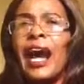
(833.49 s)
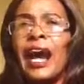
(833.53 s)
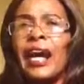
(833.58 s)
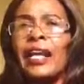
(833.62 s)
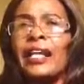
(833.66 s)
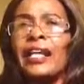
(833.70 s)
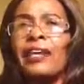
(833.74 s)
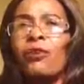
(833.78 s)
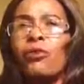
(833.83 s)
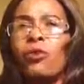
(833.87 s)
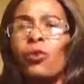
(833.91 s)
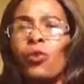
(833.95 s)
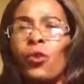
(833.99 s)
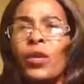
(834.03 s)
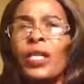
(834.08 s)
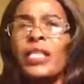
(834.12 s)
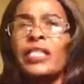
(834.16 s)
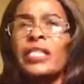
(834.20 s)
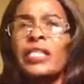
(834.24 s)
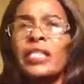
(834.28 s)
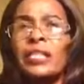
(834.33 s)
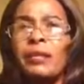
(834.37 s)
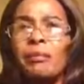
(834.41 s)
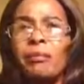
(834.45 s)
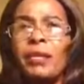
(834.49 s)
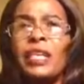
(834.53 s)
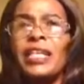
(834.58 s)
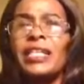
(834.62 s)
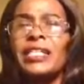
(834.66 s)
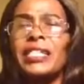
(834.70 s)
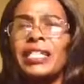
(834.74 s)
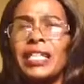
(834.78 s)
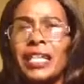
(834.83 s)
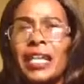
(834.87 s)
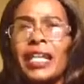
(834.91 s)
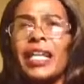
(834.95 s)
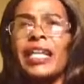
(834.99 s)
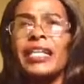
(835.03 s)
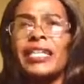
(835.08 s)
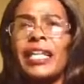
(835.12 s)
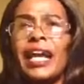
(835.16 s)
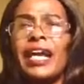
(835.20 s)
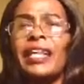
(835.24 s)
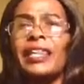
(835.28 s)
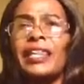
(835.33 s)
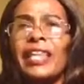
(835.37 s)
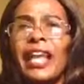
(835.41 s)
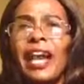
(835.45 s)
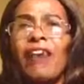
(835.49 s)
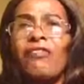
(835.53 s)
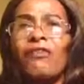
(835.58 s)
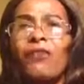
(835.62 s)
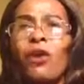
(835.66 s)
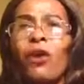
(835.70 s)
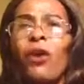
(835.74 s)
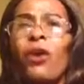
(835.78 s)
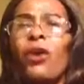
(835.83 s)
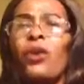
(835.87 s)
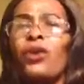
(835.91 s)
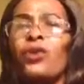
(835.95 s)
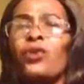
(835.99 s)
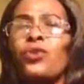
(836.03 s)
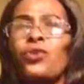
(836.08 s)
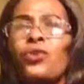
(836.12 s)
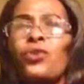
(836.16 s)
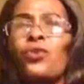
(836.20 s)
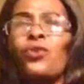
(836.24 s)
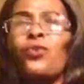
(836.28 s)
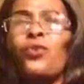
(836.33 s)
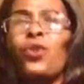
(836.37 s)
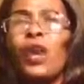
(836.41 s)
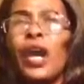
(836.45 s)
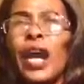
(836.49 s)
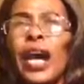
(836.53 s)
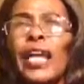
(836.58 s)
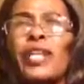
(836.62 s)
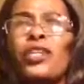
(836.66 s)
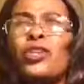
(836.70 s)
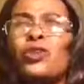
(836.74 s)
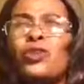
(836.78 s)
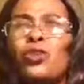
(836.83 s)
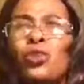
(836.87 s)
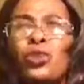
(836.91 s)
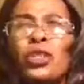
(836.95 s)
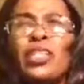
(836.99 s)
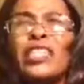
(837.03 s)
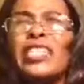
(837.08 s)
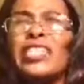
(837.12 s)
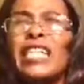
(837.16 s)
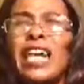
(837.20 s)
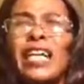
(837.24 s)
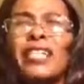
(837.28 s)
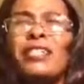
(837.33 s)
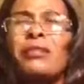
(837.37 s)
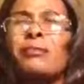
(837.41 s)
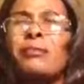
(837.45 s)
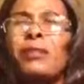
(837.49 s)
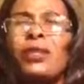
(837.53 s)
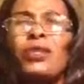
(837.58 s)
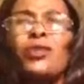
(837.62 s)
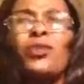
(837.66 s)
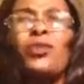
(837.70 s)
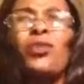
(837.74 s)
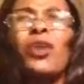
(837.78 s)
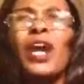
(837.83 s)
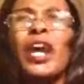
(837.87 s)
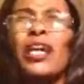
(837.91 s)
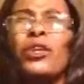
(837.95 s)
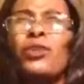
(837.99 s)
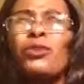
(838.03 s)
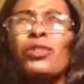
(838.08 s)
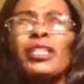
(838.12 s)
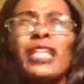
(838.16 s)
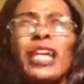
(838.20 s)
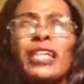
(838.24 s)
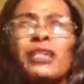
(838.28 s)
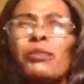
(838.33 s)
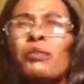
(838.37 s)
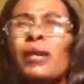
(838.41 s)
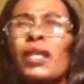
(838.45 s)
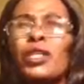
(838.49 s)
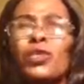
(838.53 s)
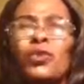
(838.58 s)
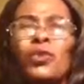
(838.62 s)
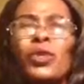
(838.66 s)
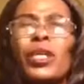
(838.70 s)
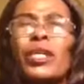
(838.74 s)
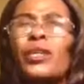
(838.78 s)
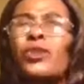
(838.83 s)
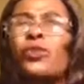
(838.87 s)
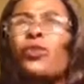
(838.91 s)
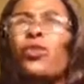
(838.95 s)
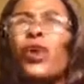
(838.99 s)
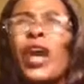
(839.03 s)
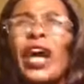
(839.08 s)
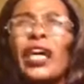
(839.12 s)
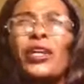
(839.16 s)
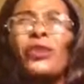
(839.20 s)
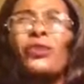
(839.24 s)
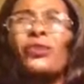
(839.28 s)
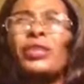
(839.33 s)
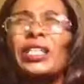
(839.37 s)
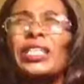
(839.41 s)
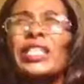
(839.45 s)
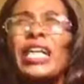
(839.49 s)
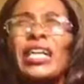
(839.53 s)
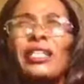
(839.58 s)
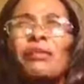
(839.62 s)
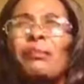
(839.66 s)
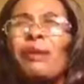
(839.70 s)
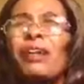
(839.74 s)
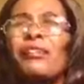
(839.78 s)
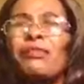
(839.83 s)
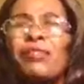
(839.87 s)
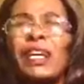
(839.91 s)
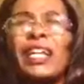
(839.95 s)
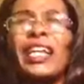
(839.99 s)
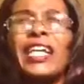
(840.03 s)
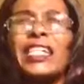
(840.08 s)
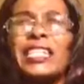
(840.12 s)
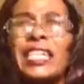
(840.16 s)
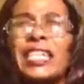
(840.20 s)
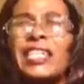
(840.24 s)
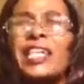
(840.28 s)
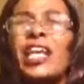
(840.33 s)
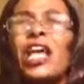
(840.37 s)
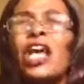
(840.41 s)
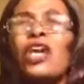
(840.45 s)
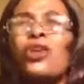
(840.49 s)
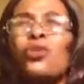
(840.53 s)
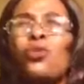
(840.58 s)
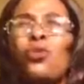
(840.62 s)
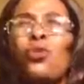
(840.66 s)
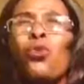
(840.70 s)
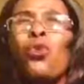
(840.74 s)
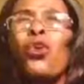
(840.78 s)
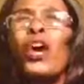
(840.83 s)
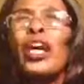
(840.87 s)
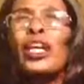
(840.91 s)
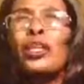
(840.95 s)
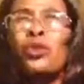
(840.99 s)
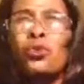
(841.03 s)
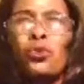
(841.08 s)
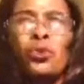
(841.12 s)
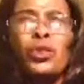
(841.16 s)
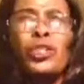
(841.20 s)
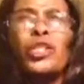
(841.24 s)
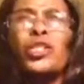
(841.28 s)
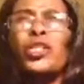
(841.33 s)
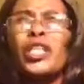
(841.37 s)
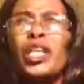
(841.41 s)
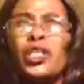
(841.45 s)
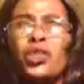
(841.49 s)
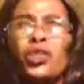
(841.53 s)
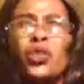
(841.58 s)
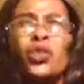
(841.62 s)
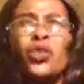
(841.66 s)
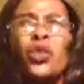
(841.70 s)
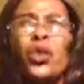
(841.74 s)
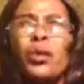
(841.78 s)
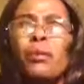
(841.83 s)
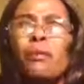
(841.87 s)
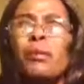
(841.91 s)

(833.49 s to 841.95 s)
and who is in me is greater. Therefore, you cannot touch me. You cannot touch my children. You cannot touch my finances. You cannot destroy